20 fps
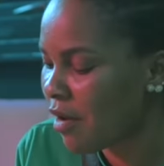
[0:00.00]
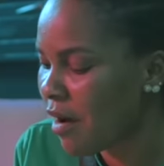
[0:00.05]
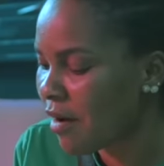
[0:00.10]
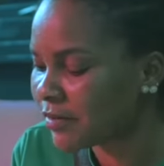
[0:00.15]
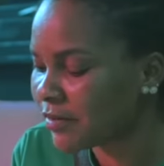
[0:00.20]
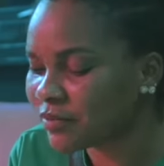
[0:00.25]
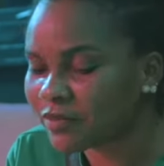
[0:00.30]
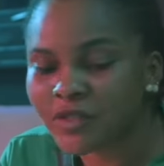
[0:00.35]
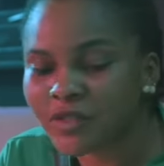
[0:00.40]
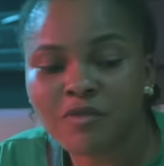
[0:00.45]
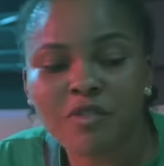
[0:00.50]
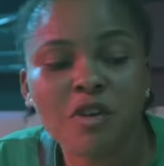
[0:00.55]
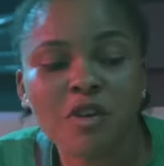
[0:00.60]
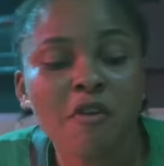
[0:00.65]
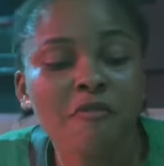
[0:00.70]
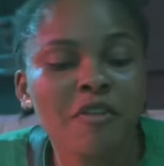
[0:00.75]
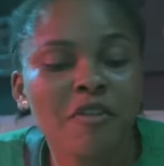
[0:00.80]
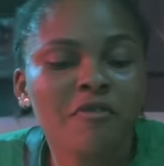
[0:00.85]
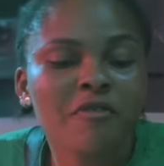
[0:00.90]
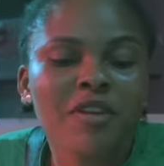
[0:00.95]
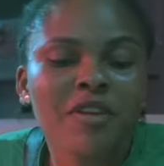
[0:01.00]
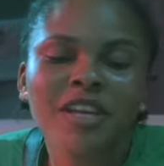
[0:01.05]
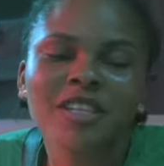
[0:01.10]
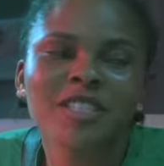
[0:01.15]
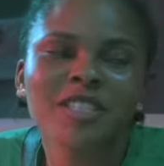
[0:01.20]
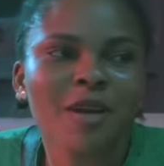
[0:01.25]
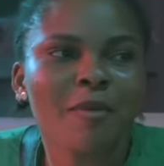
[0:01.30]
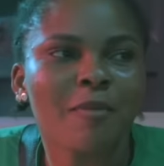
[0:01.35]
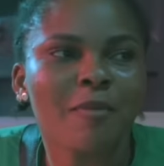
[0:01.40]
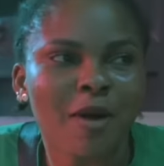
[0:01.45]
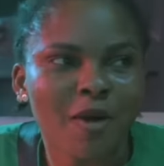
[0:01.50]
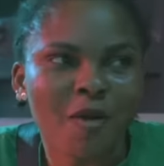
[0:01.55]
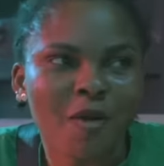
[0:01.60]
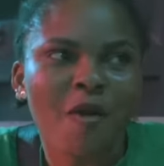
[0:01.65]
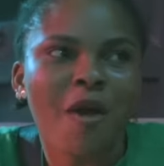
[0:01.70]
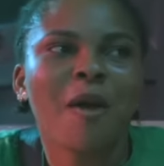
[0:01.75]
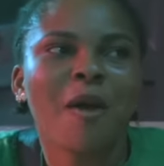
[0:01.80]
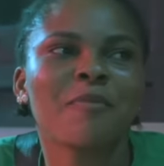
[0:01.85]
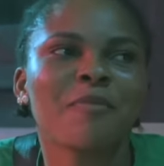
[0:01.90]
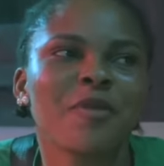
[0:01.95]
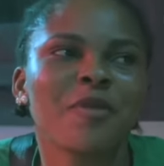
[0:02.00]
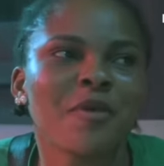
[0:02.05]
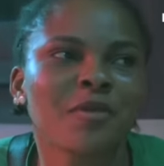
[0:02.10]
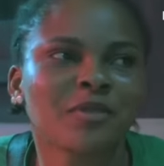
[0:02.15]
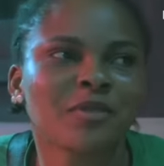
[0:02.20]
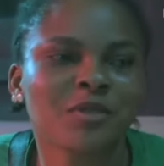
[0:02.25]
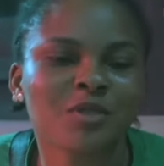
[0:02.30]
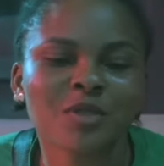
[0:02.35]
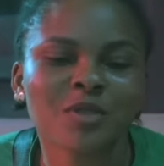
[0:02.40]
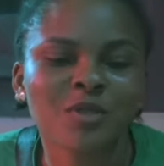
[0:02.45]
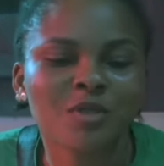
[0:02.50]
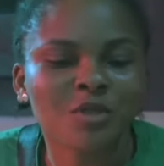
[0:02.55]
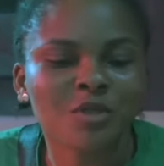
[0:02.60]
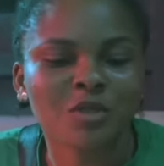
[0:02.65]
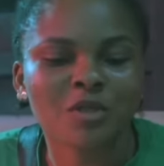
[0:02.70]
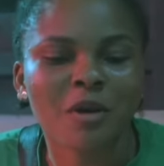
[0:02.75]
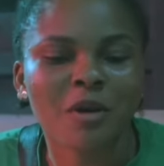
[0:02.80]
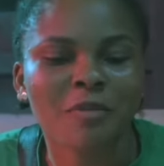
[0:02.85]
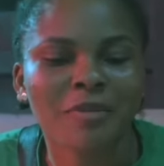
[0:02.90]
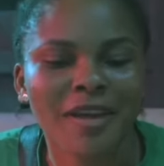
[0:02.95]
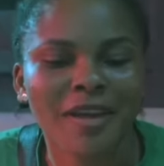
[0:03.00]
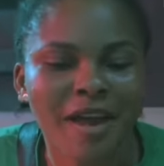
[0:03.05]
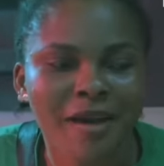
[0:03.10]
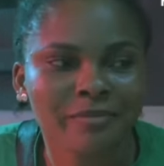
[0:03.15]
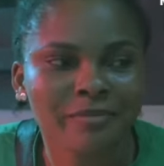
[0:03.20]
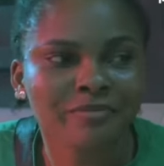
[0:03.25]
If you don't be finished, I'm going to help you. Not too sharp, yeah?